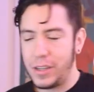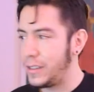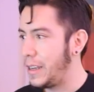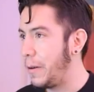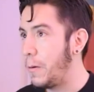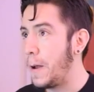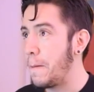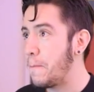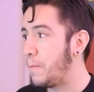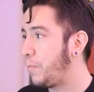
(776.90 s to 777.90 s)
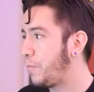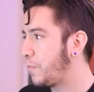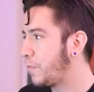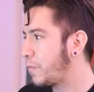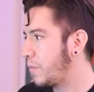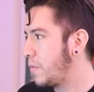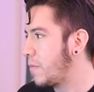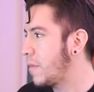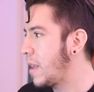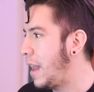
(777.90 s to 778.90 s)
Cheers, everyone.
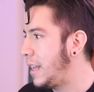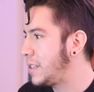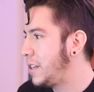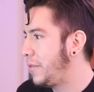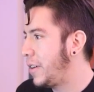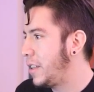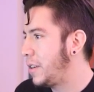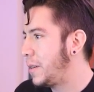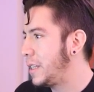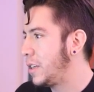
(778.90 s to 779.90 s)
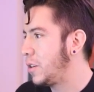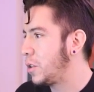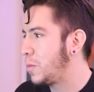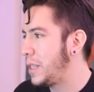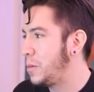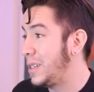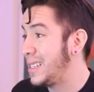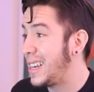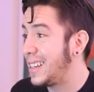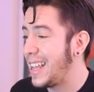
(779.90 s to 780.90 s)
Unless notified, otherwise the code quest will
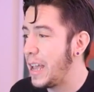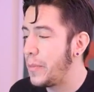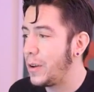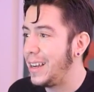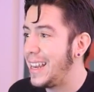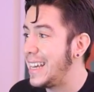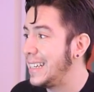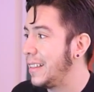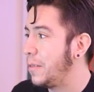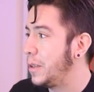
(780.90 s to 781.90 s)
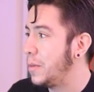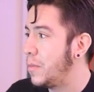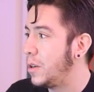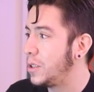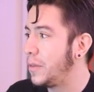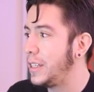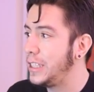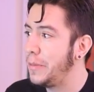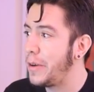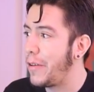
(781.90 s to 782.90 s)
start April 9th, with most of the
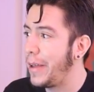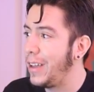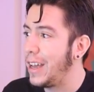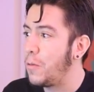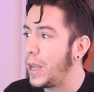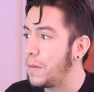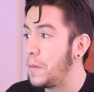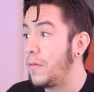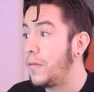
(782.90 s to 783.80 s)
team arriving a week